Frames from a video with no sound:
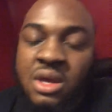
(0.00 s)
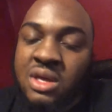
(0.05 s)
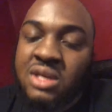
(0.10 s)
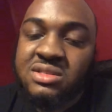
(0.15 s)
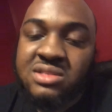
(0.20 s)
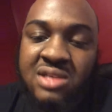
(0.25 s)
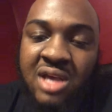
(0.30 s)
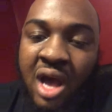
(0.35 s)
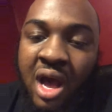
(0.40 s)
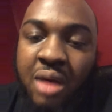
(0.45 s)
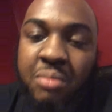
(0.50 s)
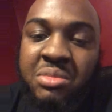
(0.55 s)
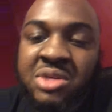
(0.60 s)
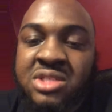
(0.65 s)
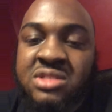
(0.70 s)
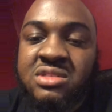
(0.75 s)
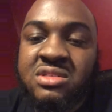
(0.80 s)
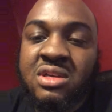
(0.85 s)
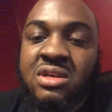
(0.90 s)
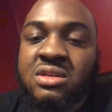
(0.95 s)
It's common
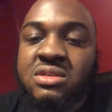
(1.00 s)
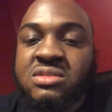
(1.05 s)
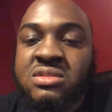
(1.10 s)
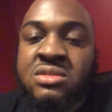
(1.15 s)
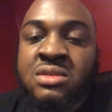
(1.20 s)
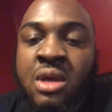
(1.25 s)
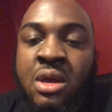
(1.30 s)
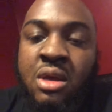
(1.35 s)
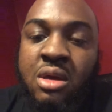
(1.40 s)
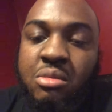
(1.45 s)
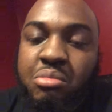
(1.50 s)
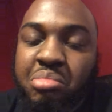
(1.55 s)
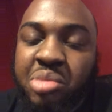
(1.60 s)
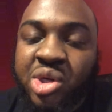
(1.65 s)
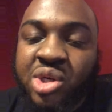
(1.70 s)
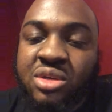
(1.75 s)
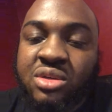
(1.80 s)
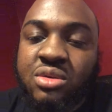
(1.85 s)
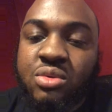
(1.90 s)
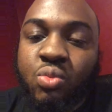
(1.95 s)
sense.
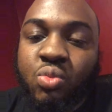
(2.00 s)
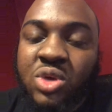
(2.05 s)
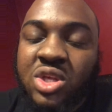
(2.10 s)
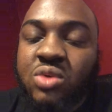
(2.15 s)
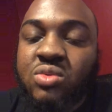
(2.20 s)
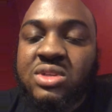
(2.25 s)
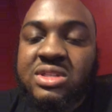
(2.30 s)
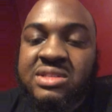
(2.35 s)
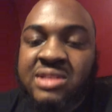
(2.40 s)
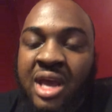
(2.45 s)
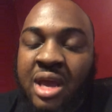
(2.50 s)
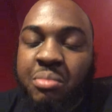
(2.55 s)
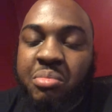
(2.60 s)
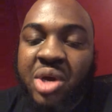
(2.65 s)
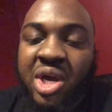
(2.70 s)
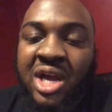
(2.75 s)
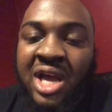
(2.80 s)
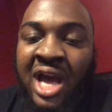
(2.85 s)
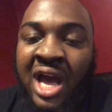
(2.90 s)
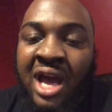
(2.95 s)
But when you're the type
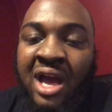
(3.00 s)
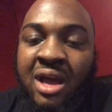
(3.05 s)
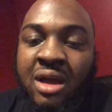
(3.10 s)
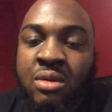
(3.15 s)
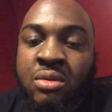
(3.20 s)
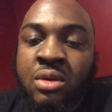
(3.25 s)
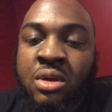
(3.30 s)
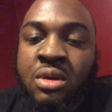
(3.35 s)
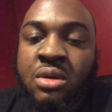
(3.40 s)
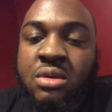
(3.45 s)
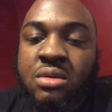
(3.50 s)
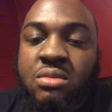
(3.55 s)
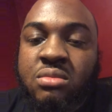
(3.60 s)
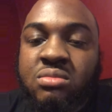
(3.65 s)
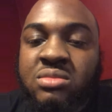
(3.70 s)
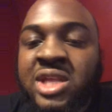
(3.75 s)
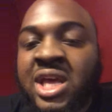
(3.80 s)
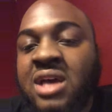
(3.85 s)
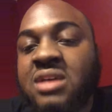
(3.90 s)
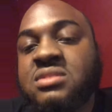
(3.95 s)
of guy
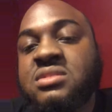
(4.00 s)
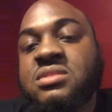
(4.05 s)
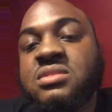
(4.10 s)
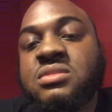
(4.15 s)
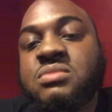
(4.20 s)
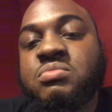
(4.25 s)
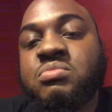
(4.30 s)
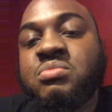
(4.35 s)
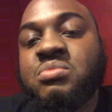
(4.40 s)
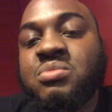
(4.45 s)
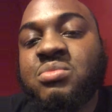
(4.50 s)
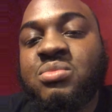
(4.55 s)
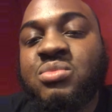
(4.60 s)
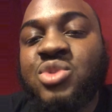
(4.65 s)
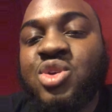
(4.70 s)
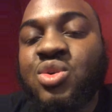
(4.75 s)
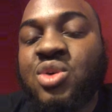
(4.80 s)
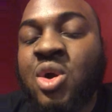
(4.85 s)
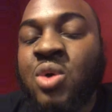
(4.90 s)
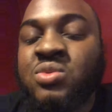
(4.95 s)
that's,
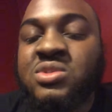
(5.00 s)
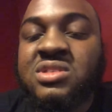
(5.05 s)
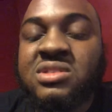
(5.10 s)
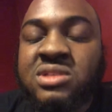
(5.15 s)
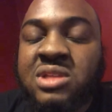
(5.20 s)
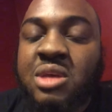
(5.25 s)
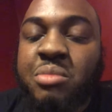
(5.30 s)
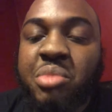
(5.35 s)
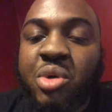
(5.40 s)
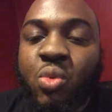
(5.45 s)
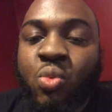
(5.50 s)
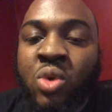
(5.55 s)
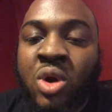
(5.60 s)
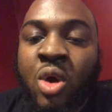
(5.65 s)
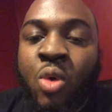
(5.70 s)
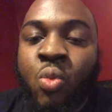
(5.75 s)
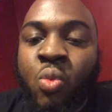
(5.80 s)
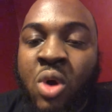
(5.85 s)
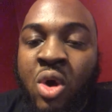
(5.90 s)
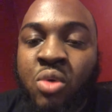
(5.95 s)
you know, sleeping with
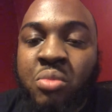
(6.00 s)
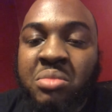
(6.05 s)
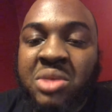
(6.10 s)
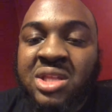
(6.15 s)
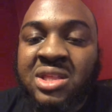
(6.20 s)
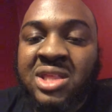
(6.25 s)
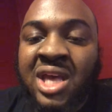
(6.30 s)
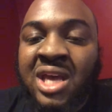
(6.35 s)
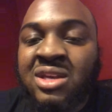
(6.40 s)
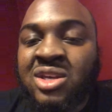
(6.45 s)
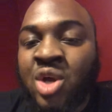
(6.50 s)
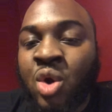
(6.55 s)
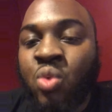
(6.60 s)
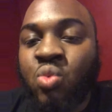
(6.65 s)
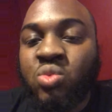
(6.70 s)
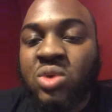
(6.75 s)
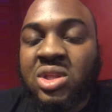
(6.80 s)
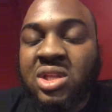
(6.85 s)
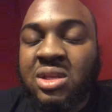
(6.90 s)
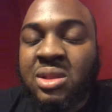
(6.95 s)
a woman that
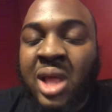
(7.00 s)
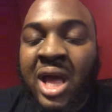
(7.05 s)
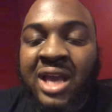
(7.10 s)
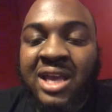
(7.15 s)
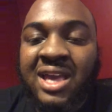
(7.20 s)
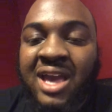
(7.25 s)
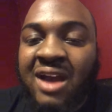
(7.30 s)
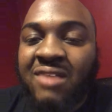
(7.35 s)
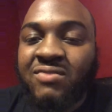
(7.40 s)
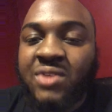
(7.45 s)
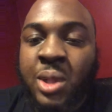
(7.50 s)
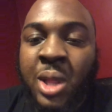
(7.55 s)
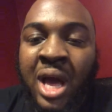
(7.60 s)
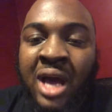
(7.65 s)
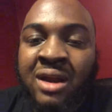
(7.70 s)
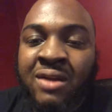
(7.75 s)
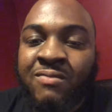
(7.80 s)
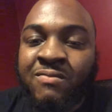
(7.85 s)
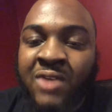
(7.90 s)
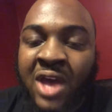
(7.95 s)
don't really, like, have a
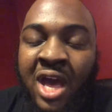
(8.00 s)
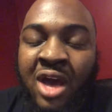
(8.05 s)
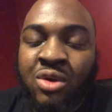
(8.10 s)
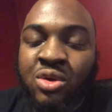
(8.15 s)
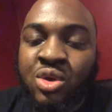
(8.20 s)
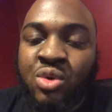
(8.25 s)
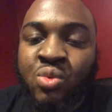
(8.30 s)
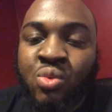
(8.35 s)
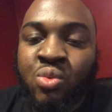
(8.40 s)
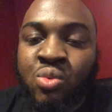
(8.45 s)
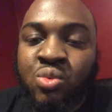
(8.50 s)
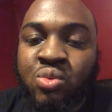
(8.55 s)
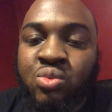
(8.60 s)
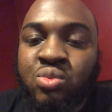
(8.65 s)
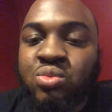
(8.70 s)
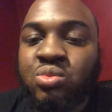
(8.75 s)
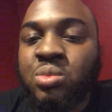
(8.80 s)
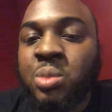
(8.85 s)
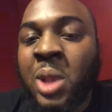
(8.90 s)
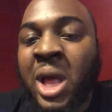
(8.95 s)
lot of value,
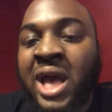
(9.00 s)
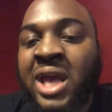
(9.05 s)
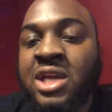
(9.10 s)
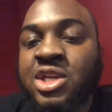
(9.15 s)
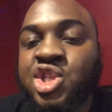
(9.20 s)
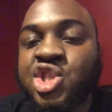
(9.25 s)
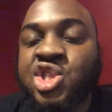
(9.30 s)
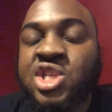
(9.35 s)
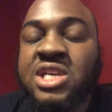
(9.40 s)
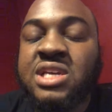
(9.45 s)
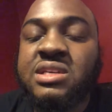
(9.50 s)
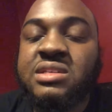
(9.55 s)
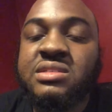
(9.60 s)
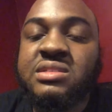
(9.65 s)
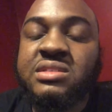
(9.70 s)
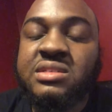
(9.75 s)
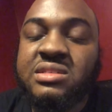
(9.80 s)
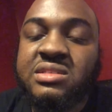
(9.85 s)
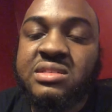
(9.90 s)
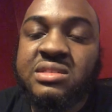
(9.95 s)
like,
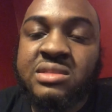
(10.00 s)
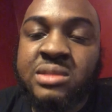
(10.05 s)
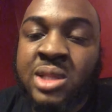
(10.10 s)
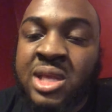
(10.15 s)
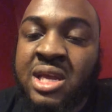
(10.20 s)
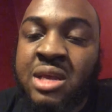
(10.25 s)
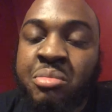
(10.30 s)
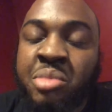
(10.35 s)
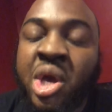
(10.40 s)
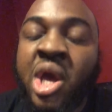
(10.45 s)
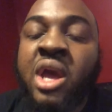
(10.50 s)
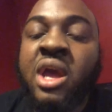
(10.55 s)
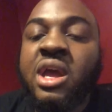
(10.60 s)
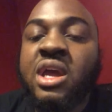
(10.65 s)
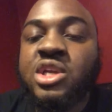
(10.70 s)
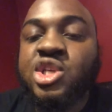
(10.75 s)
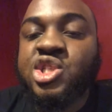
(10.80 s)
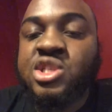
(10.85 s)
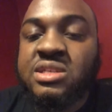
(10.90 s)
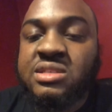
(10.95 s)
she's sleep
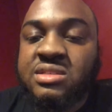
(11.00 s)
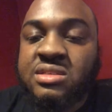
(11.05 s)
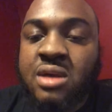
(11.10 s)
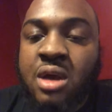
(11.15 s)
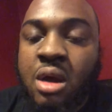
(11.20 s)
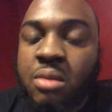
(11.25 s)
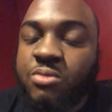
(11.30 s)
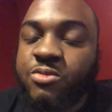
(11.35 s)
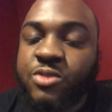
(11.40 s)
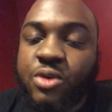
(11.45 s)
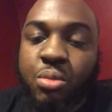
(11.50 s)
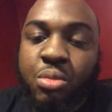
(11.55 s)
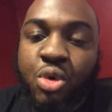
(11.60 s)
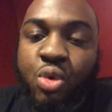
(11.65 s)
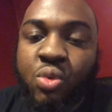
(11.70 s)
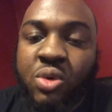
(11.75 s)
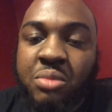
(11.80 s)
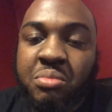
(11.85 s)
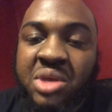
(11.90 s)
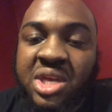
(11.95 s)
and she's comfortable
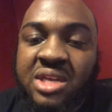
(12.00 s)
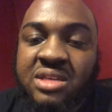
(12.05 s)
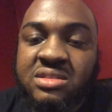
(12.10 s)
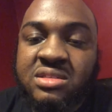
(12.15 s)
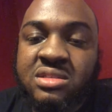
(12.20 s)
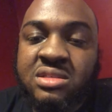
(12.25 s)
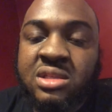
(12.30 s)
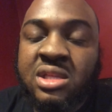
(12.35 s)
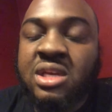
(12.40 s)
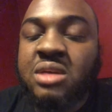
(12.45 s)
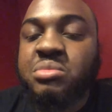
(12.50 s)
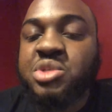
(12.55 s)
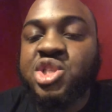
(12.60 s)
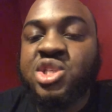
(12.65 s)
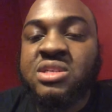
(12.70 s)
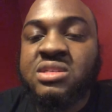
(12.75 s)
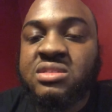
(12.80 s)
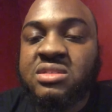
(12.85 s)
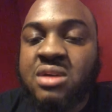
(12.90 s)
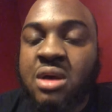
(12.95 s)
with being sleep,
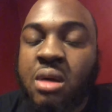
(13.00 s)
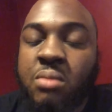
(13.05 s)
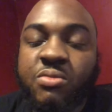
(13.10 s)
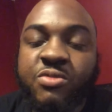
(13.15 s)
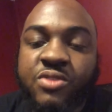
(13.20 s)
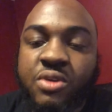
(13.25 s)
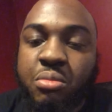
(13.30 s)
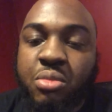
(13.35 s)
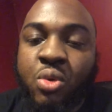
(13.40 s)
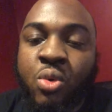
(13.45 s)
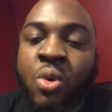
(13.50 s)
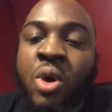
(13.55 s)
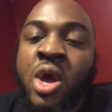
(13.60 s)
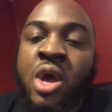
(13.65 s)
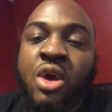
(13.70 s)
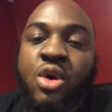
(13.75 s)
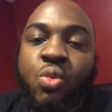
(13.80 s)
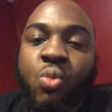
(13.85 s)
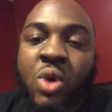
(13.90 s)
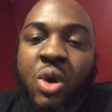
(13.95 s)
she's comfortable
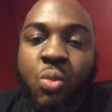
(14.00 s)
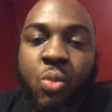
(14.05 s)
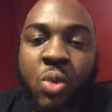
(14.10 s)
with